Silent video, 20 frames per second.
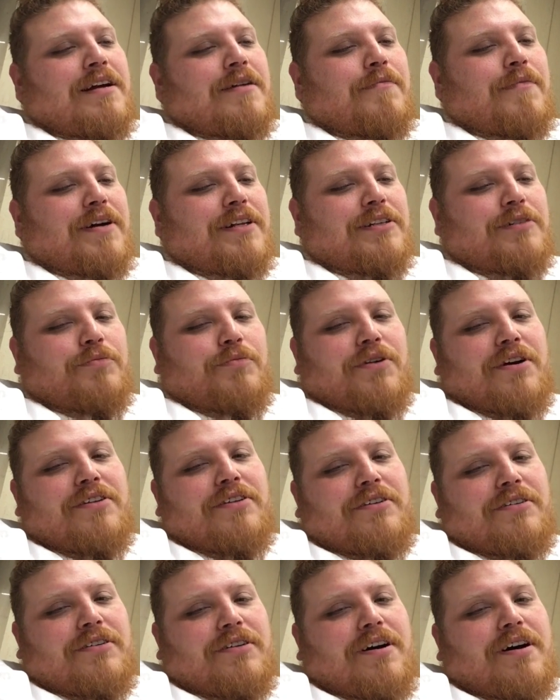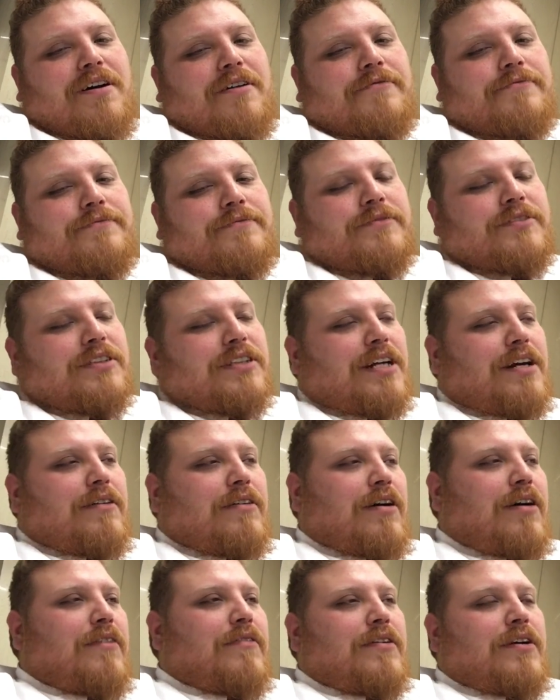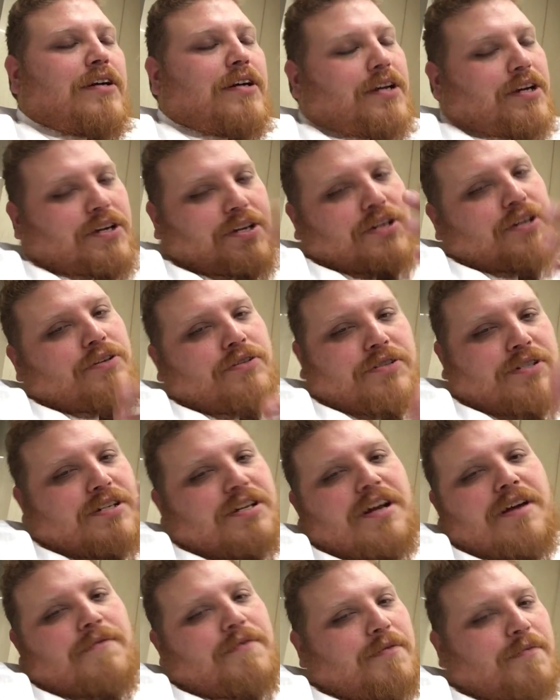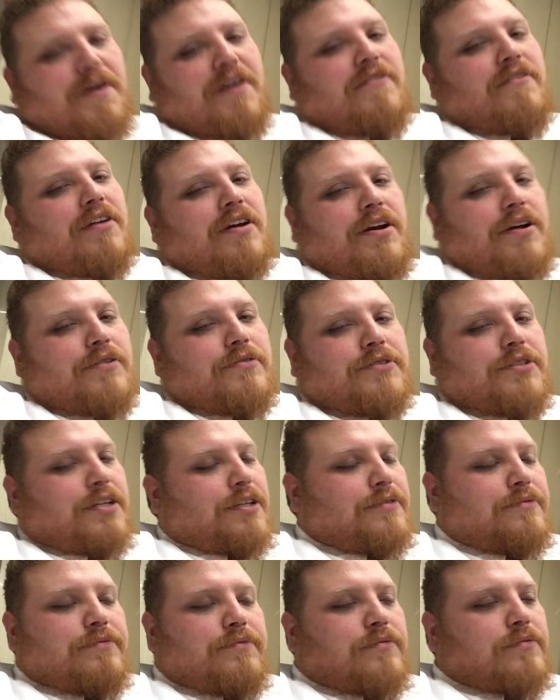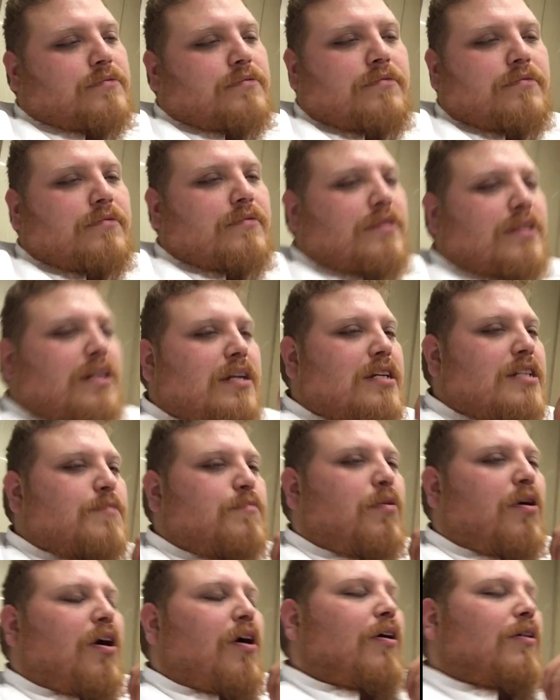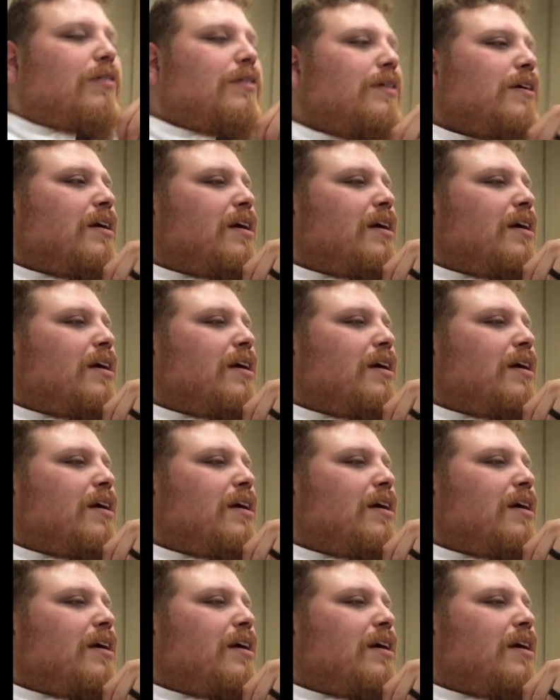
little brother-in-law, and you'll see him in my videos. It's Paul.